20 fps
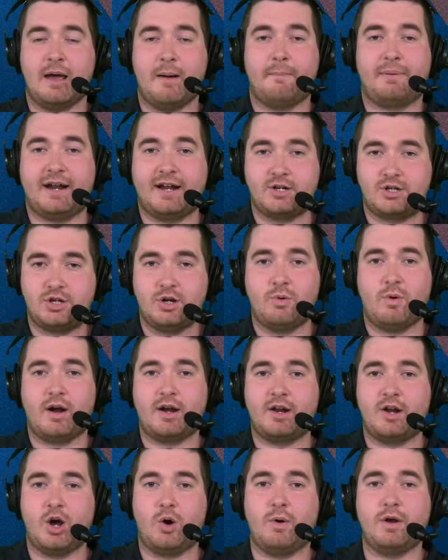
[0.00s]
But I do want
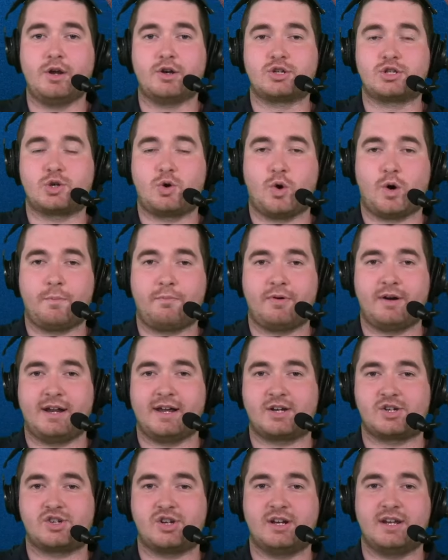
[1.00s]
to know what your score
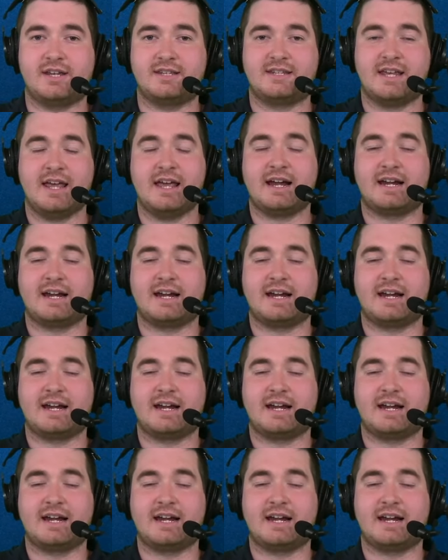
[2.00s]
prediction is,